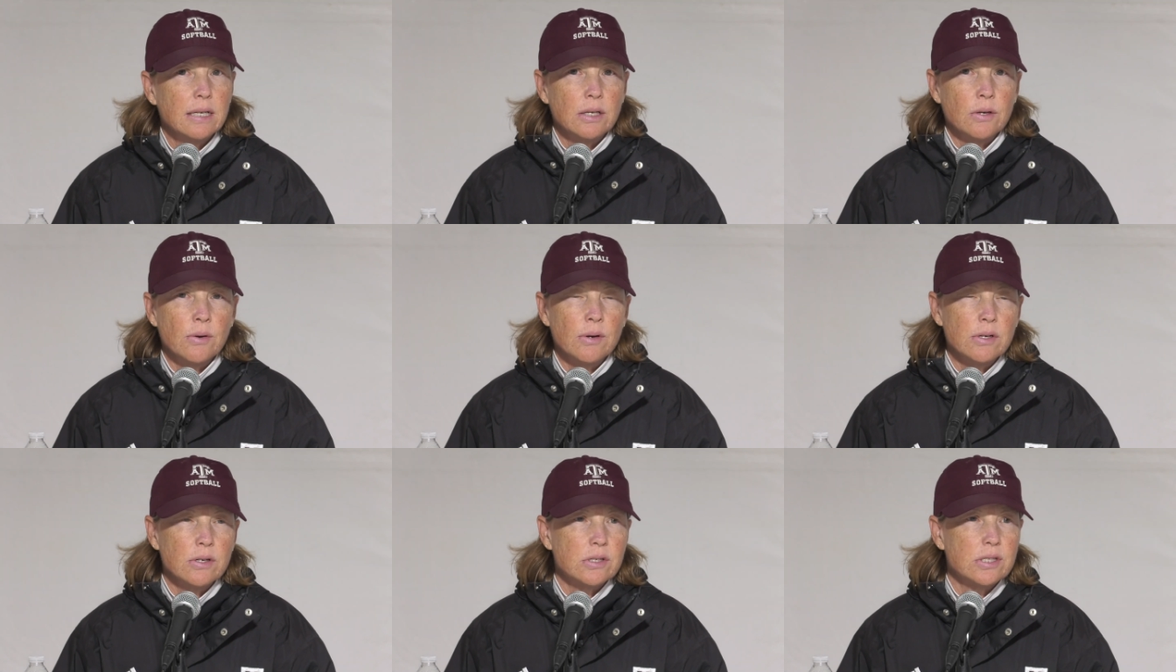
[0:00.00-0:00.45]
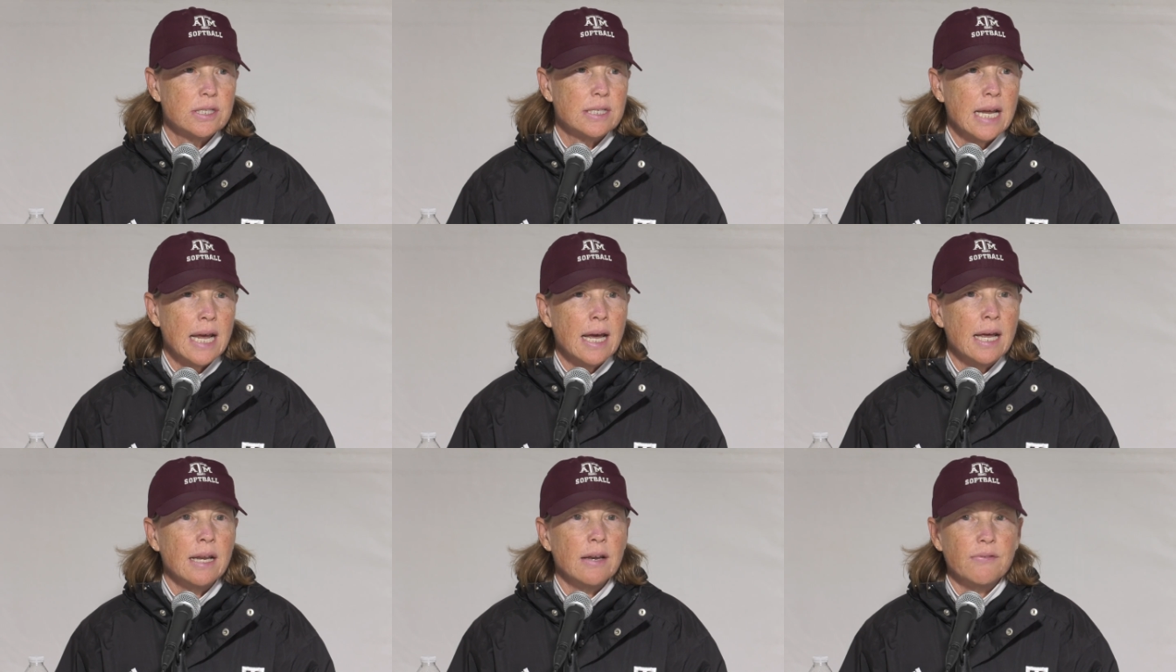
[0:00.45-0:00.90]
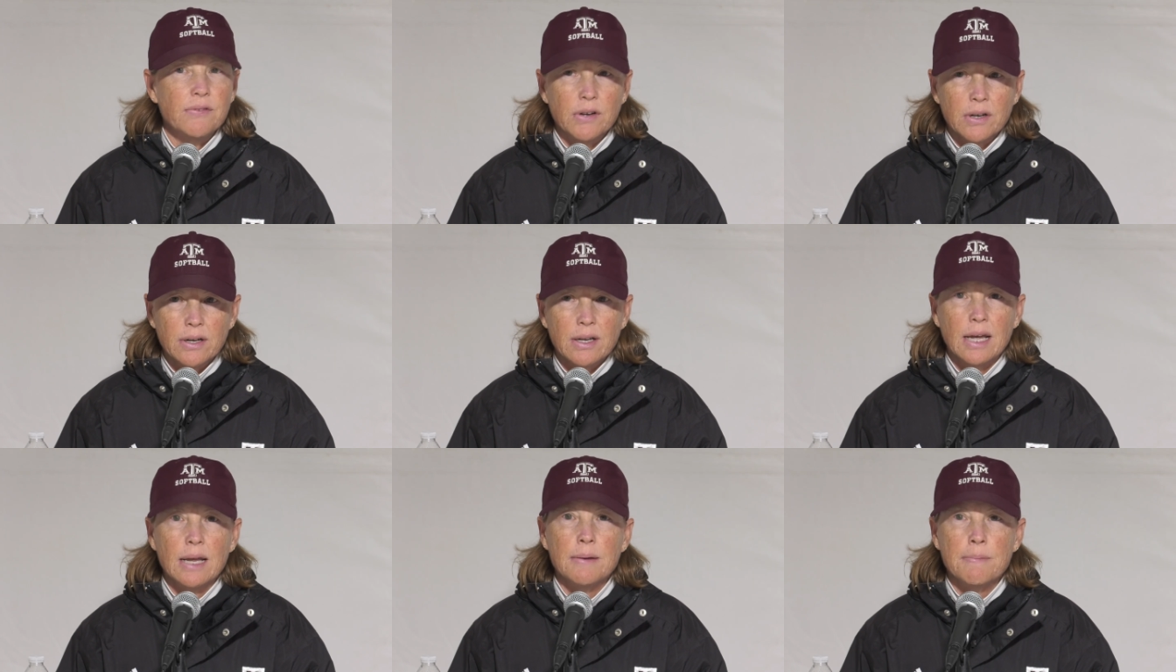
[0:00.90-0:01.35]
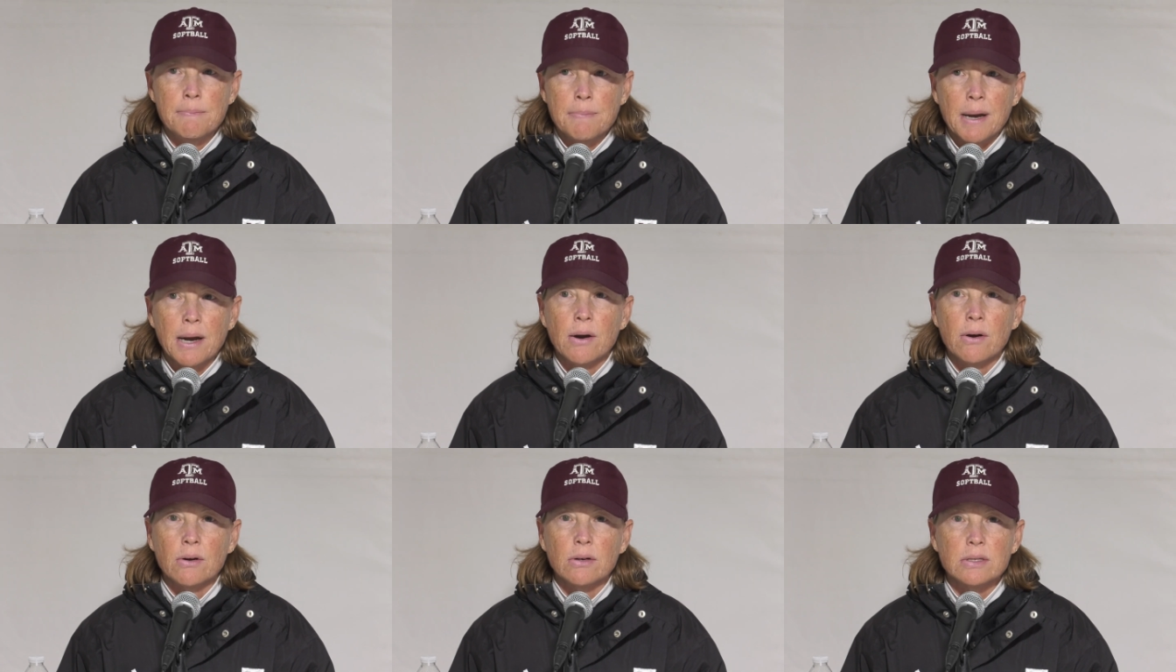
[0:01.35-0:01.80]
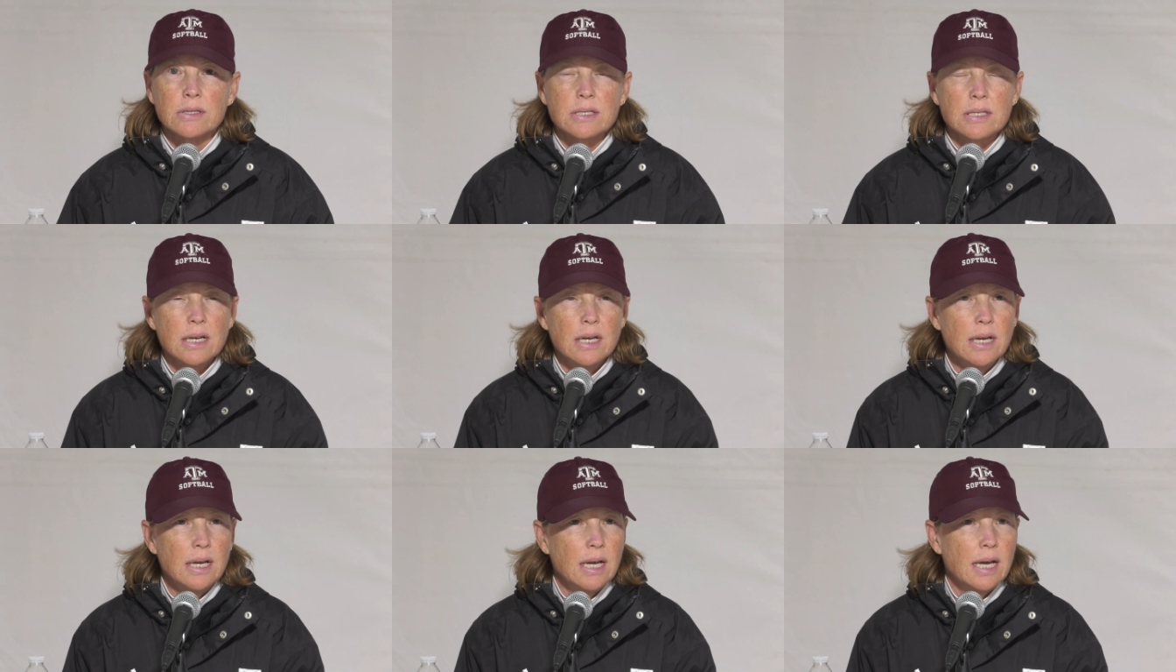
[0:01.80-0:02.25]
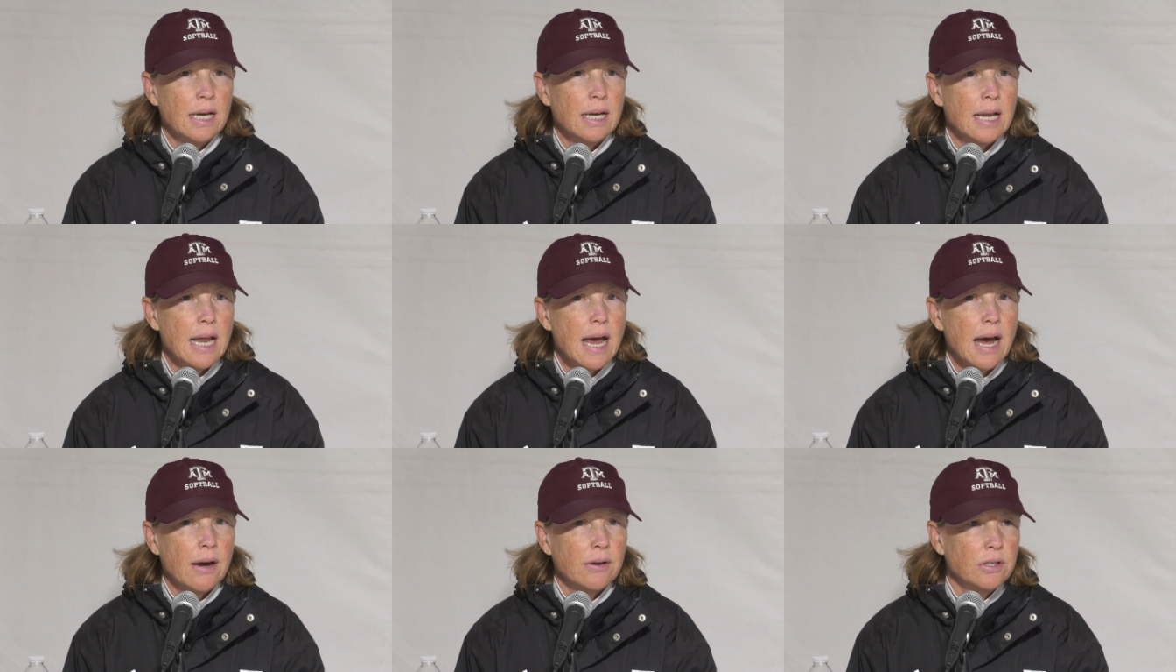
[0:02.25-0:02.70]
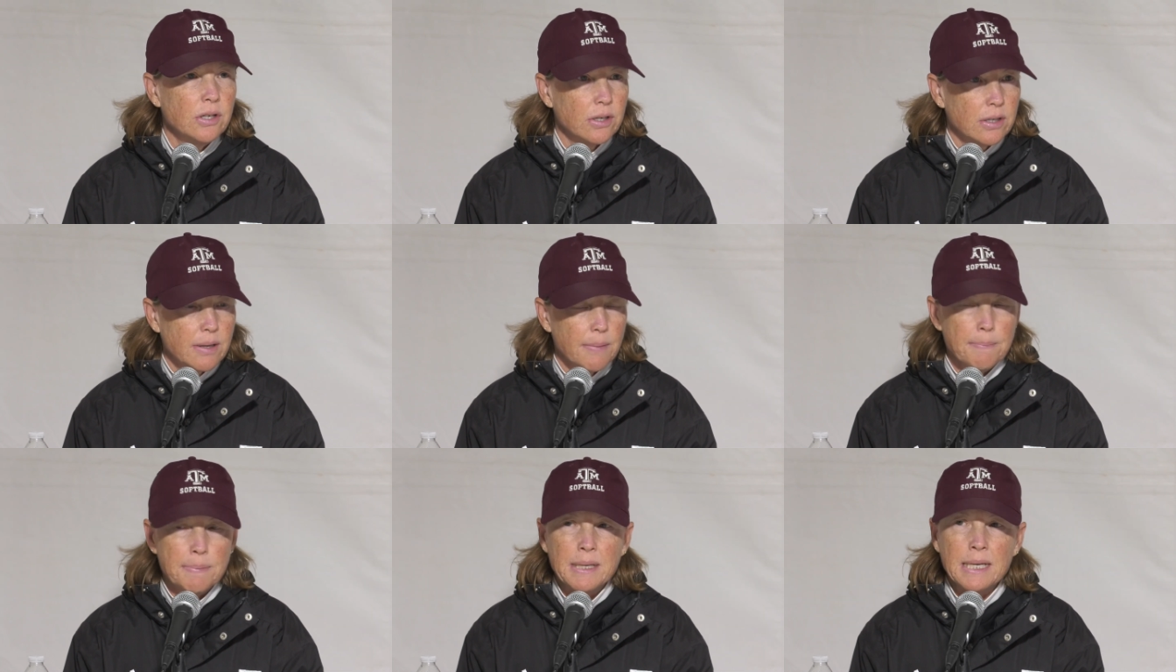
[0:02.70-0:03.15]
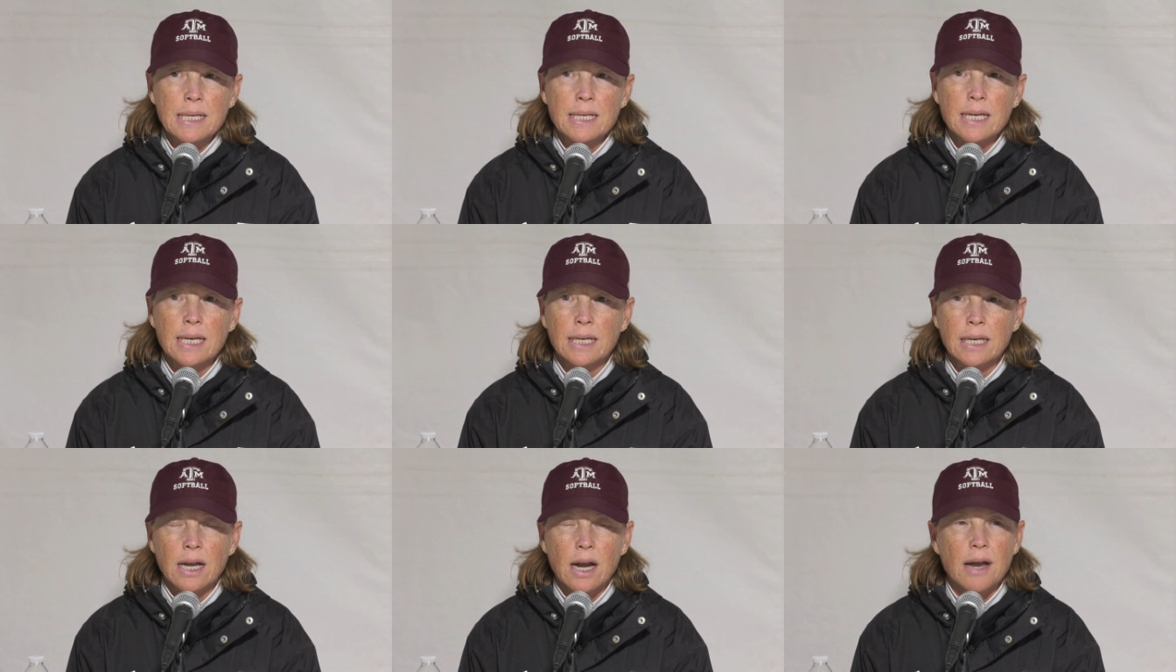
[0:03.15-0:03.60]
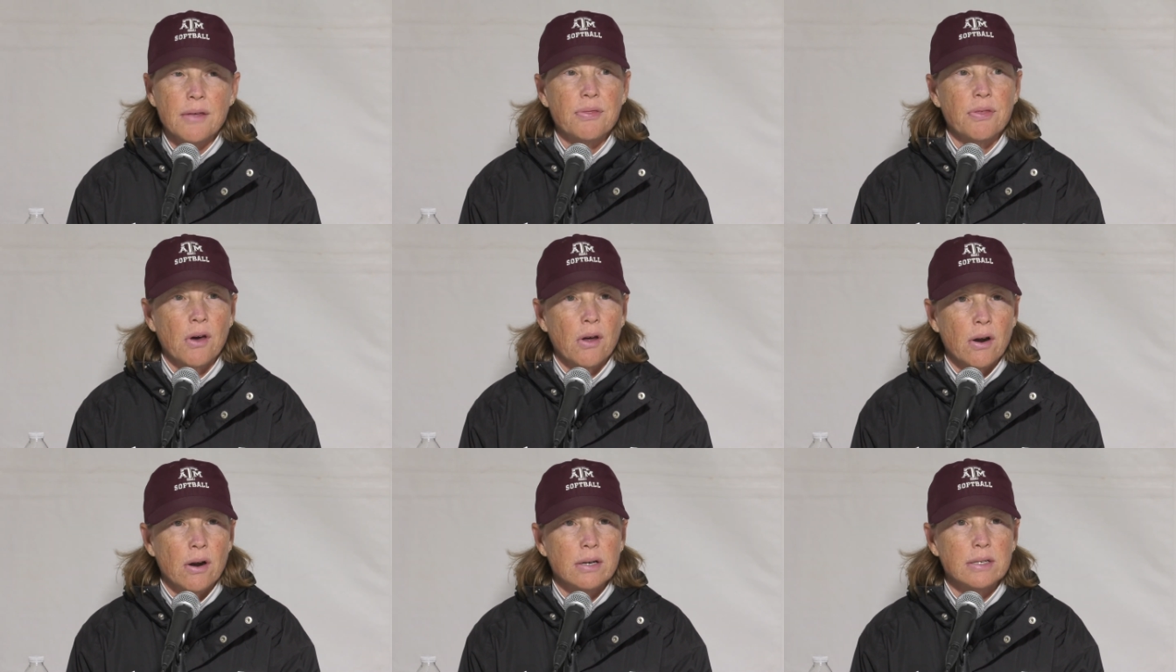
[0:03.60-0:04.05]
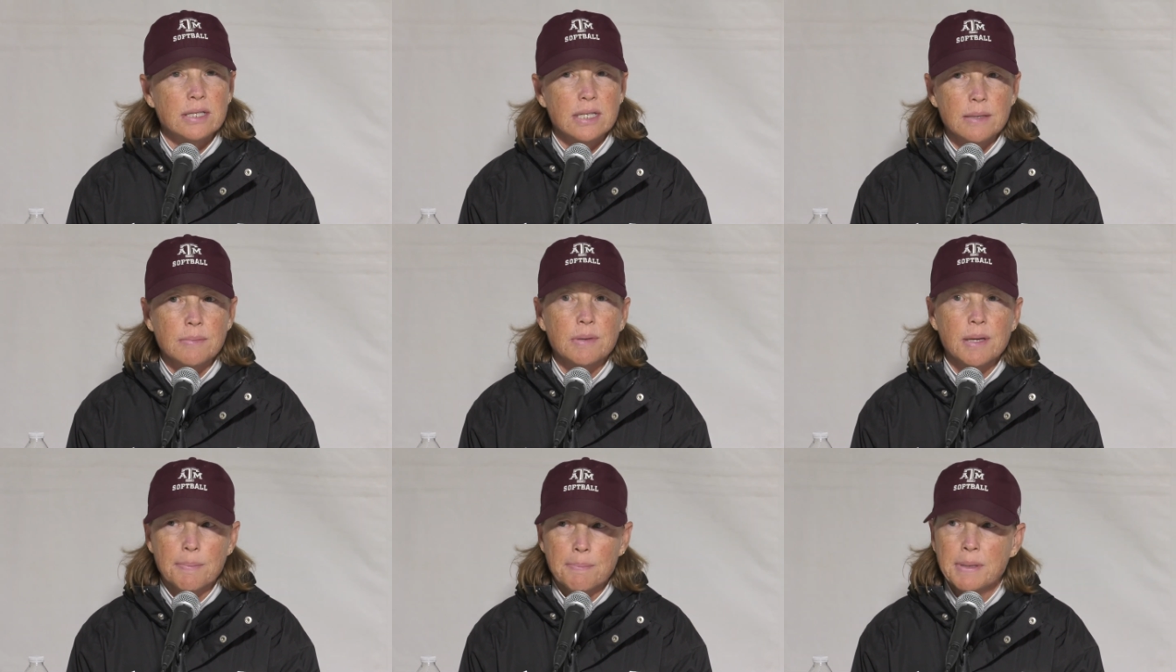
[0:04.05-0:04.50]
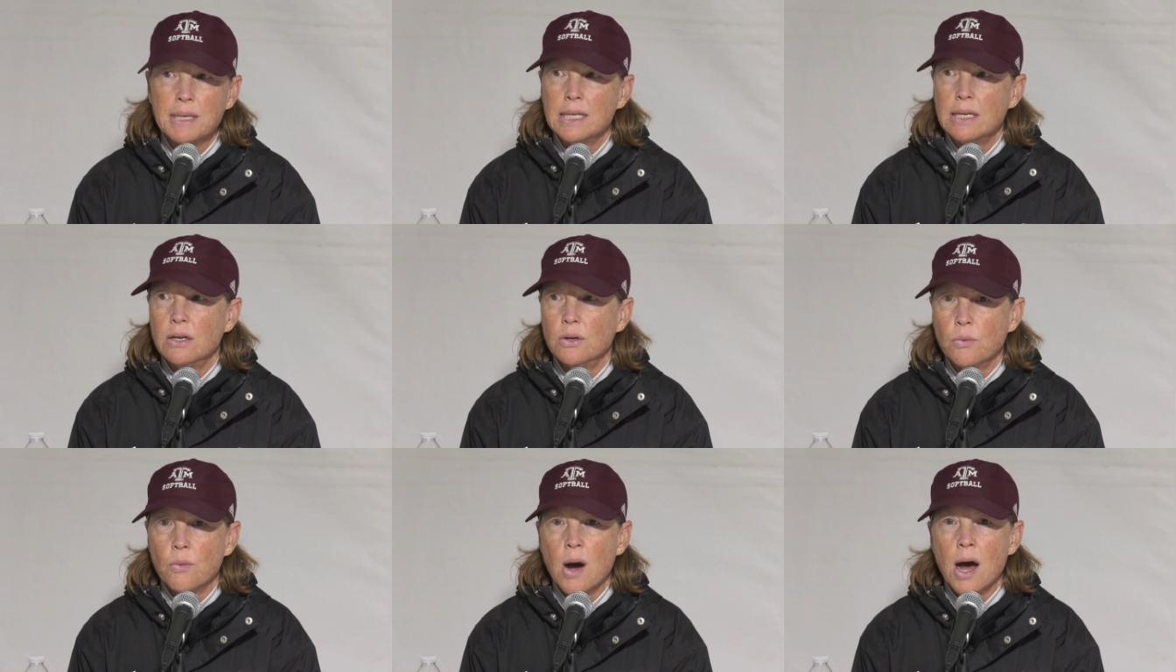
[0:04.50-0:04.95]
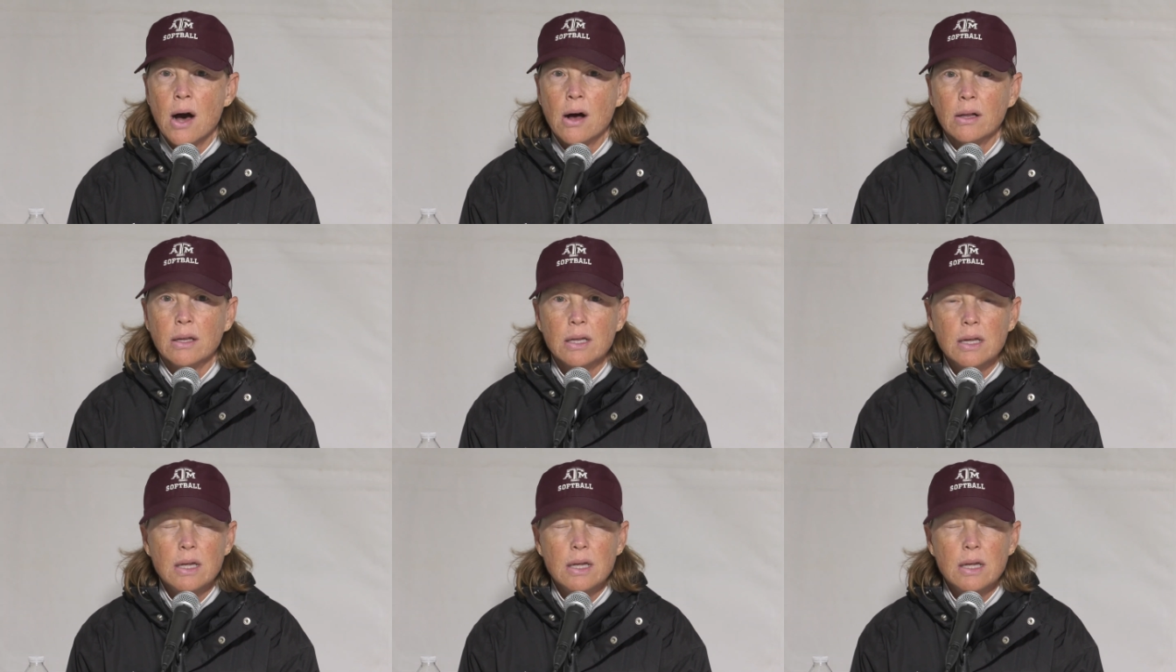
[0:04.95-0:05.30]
You understand if you're getting barrels and how you're competing. And I thought our team competed well.